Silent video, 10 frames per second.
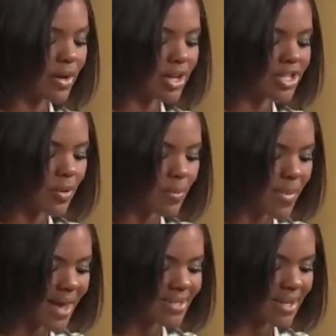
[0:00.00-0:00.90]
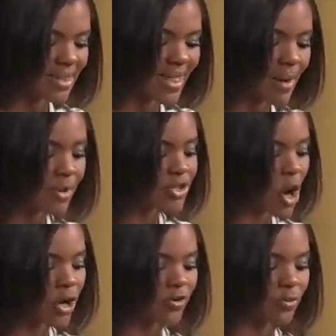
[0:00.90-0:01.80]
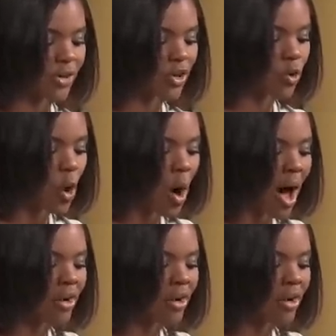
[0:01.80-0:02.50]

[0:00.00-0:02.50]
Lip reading: And so it makes it that much harder for me to crawl